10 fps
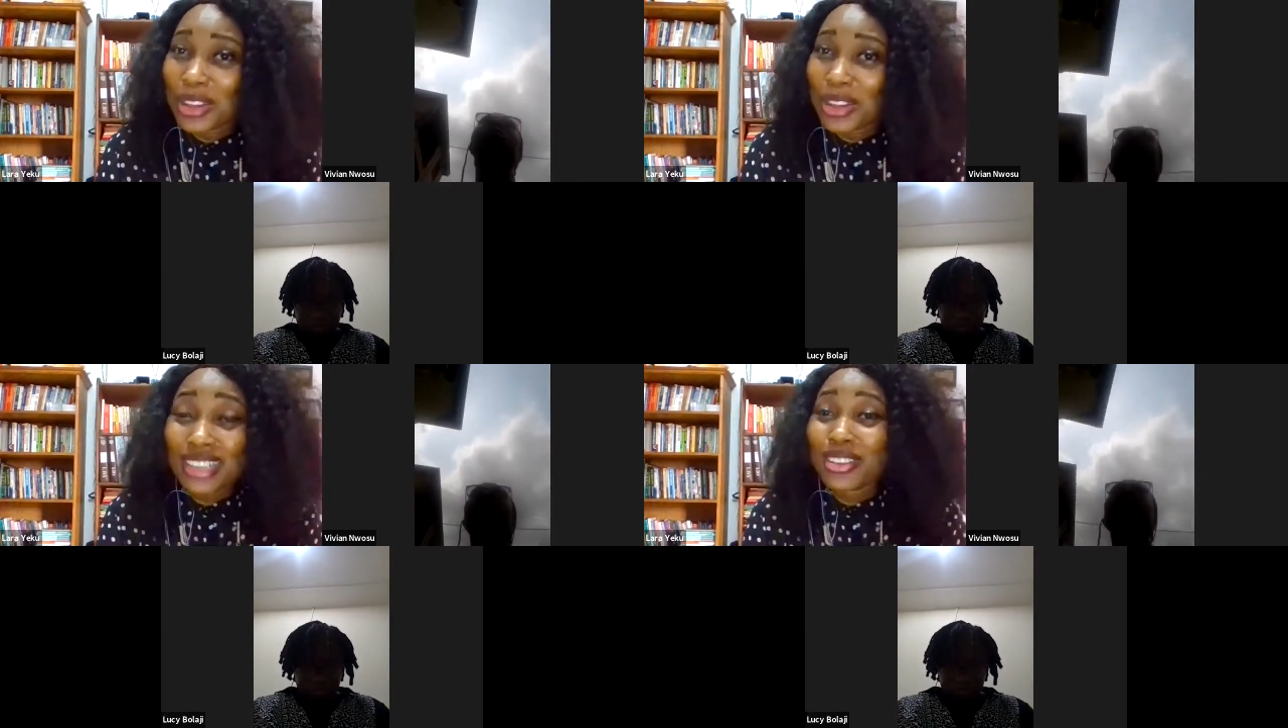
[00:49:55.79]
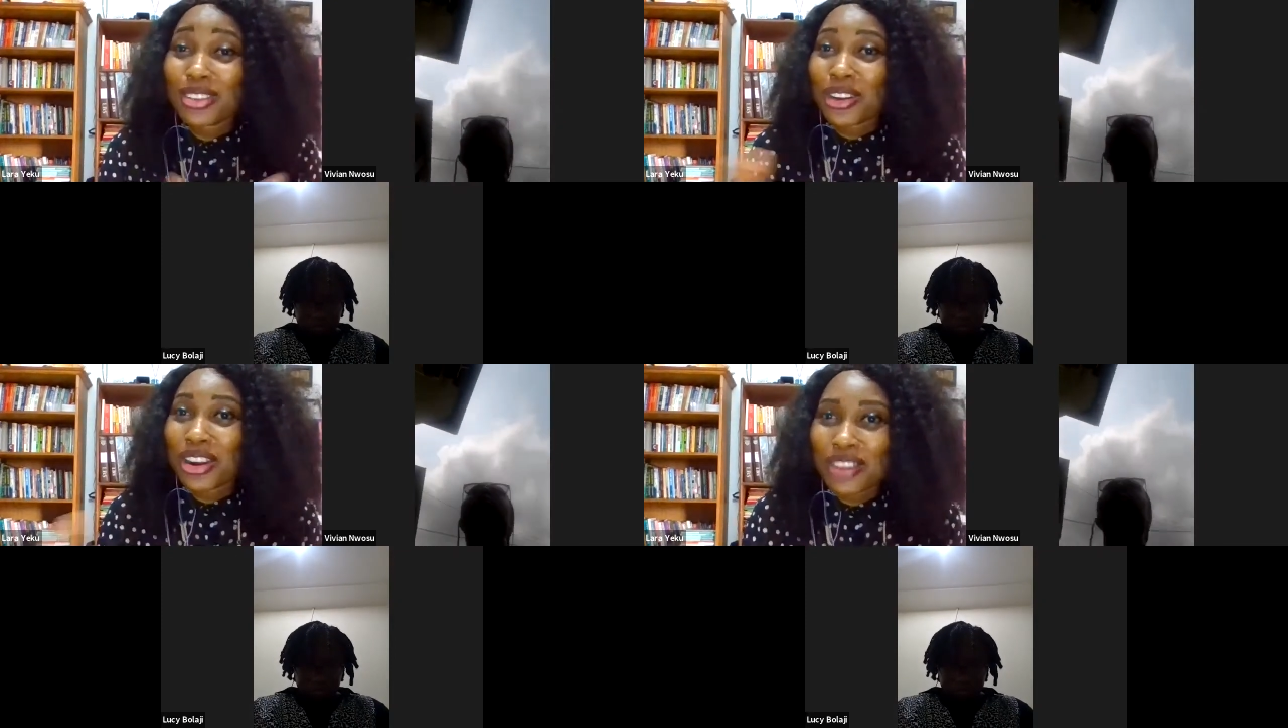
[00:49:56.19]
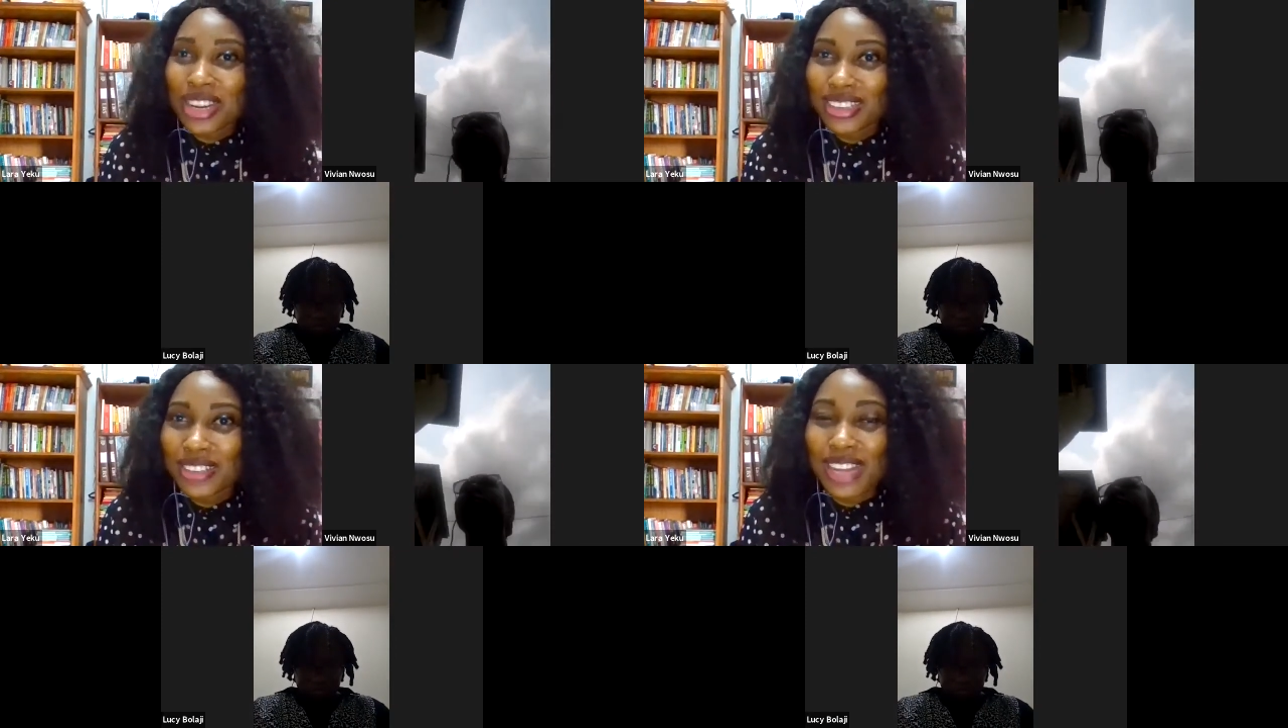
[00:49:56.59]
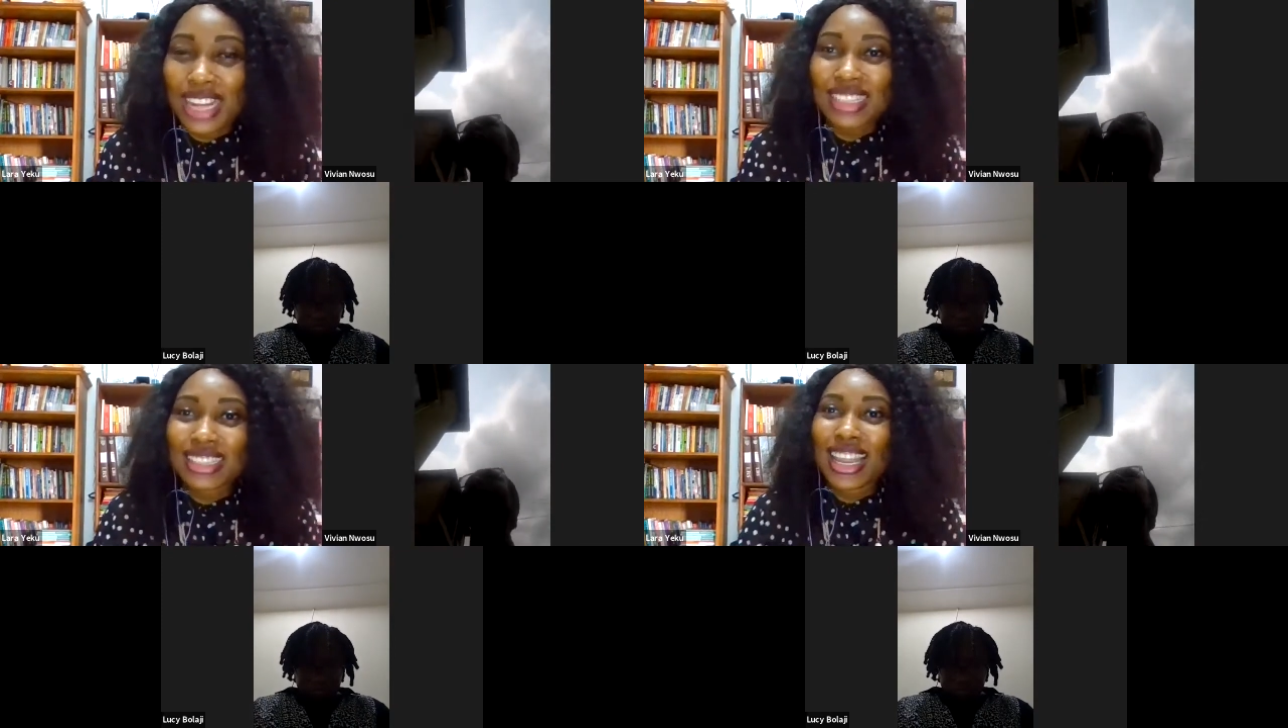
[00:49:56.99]
this is so creative that
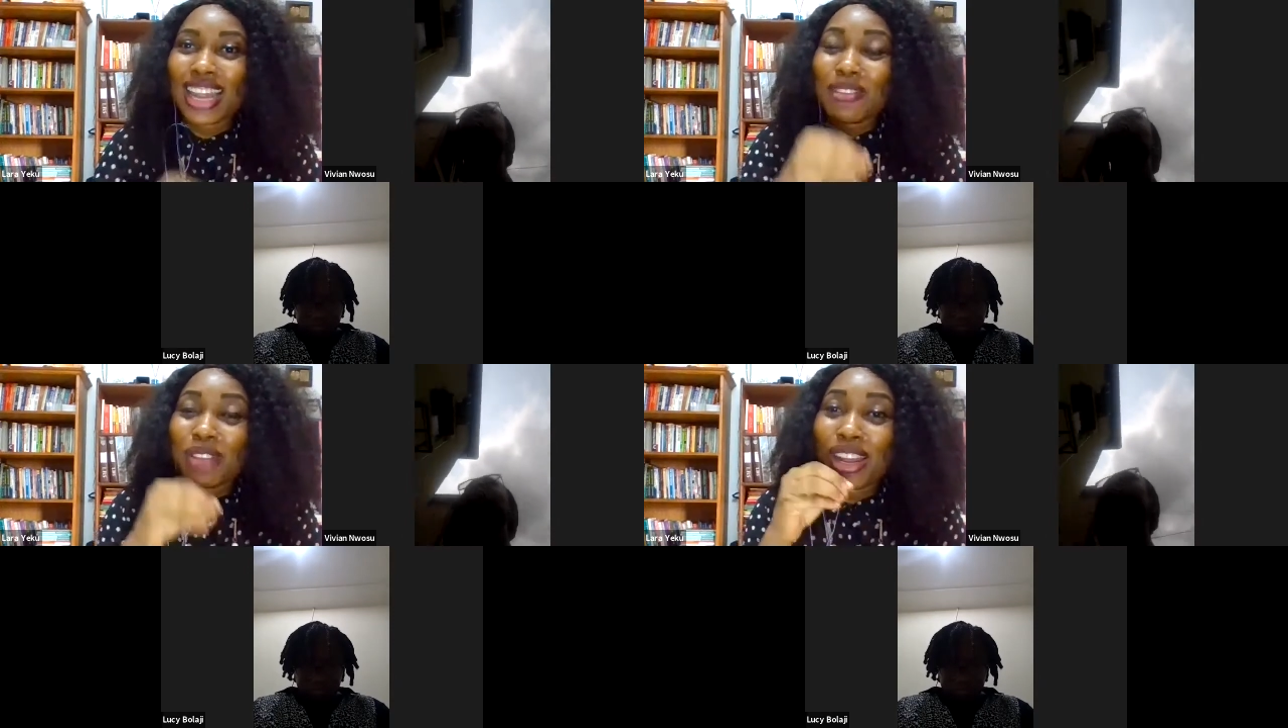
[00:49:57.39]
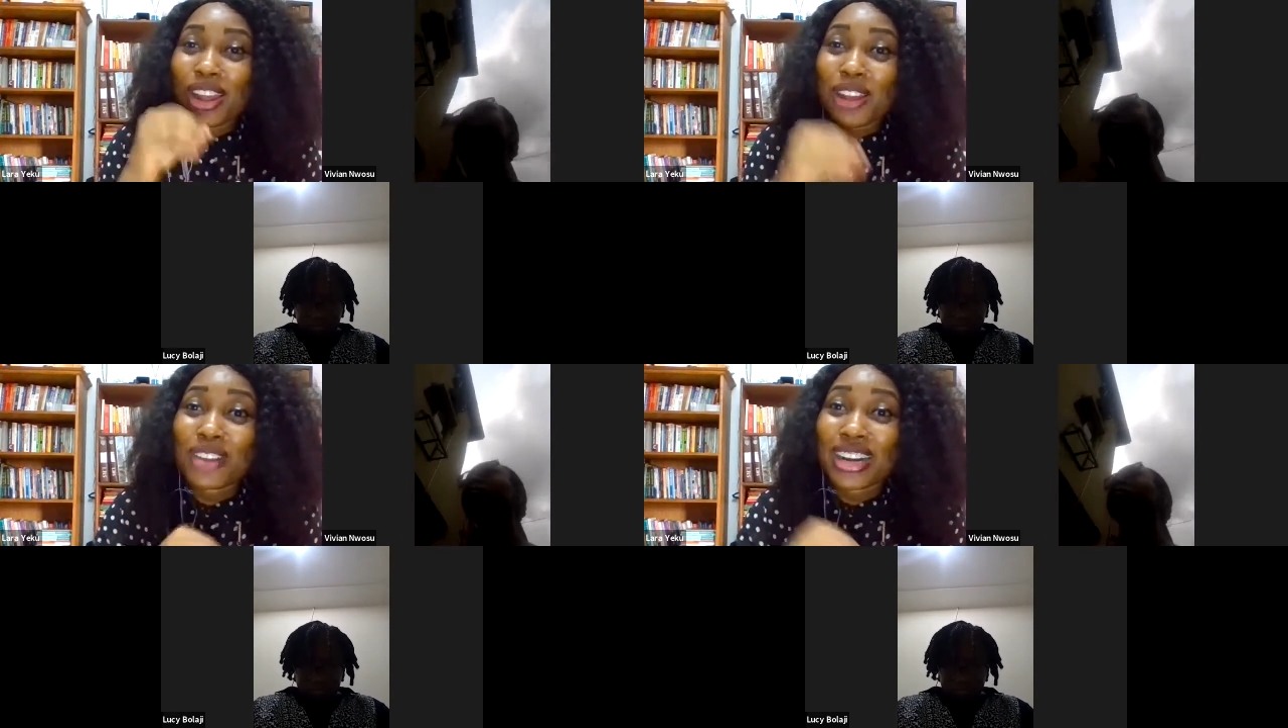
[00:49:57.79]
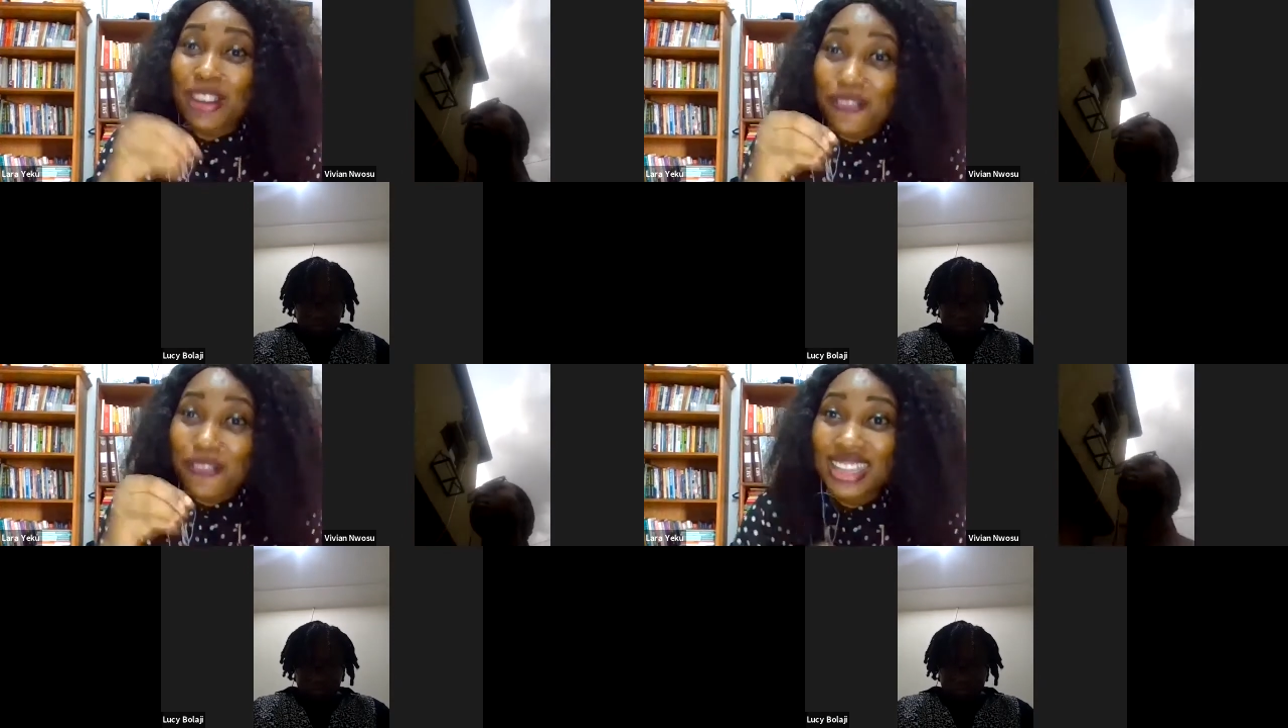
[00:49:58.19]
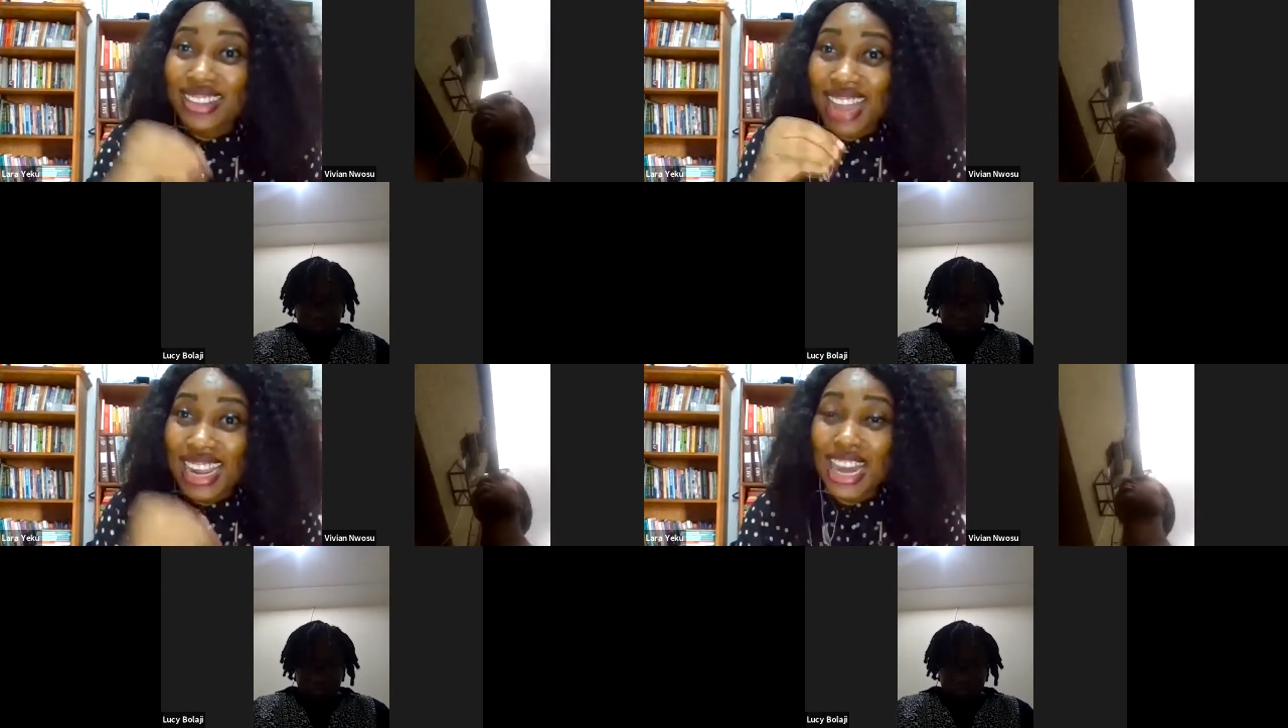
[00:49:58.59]
a lot of graphic
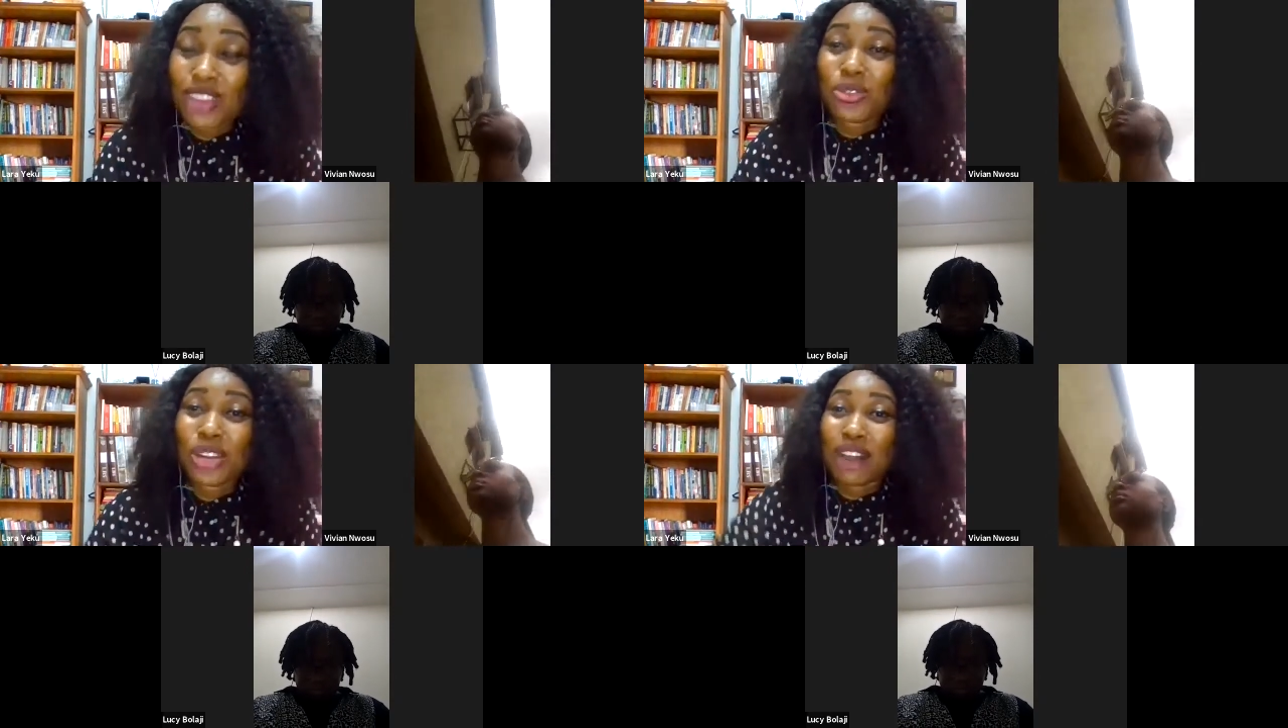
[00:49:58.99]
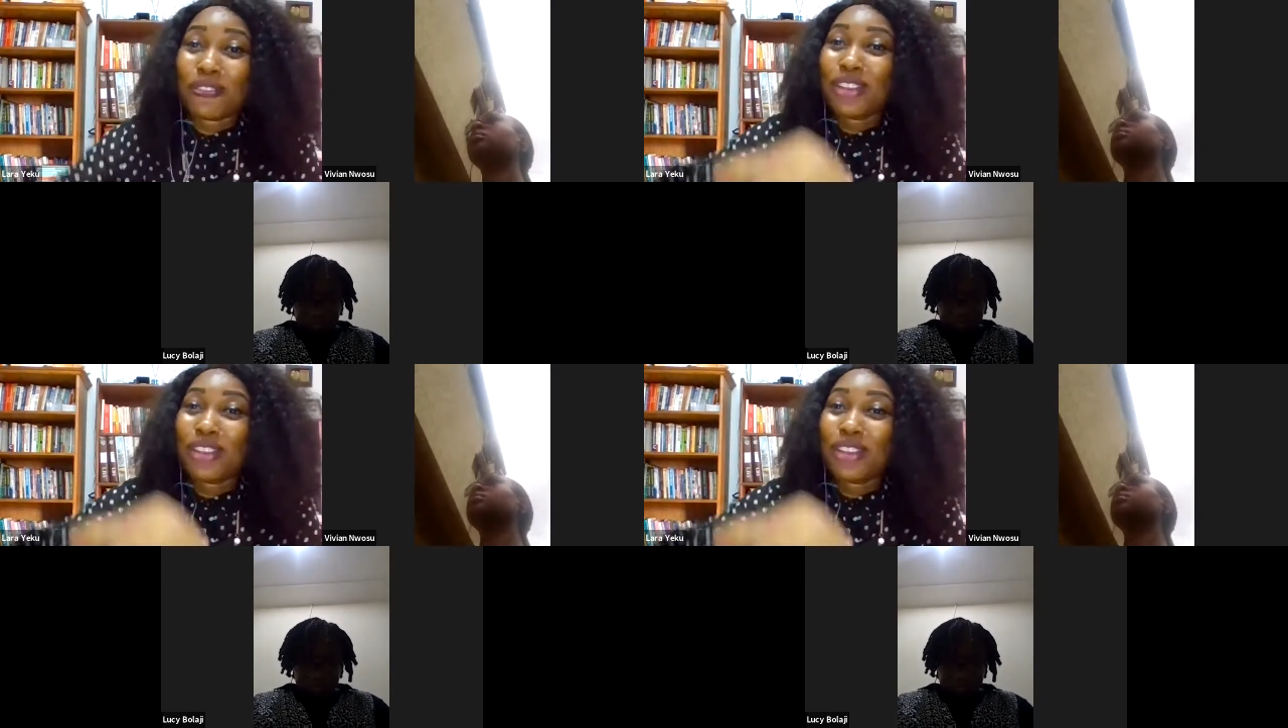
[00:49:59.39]
designers would have